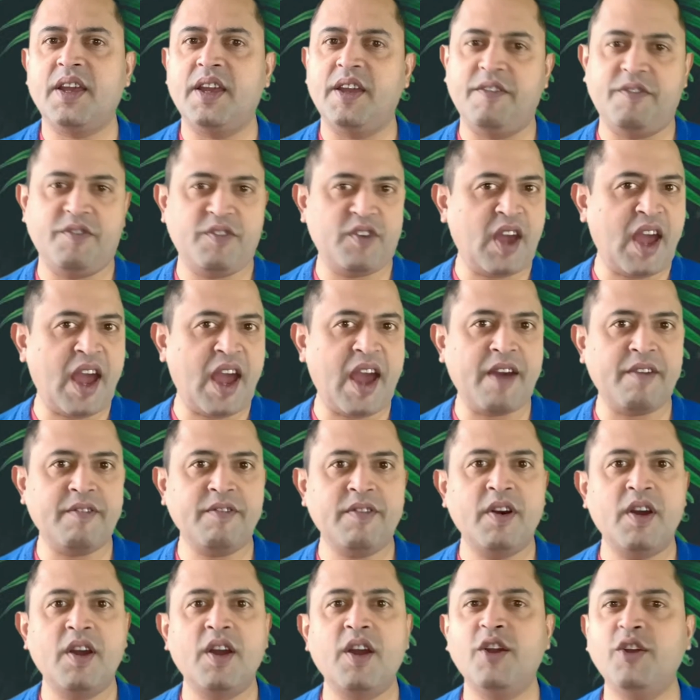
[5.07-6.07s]
If you have,
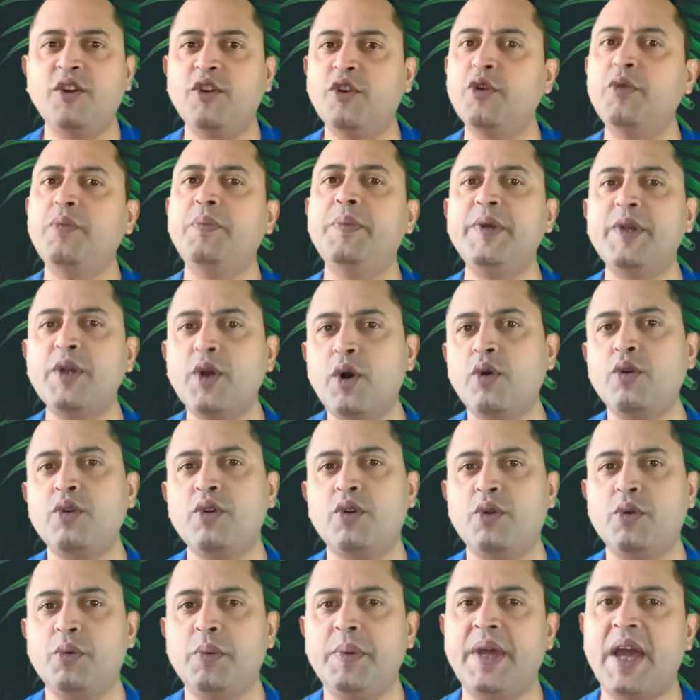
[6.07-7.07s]
you would be
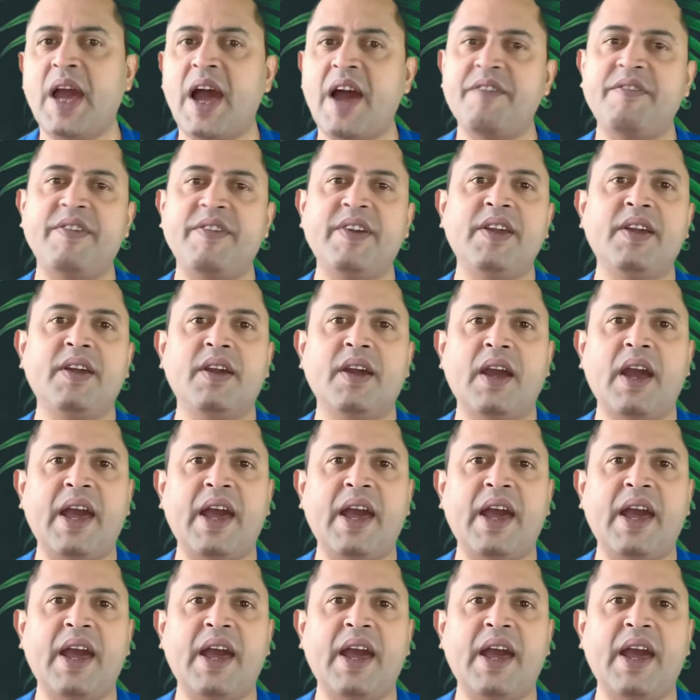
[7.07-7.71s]
known to be having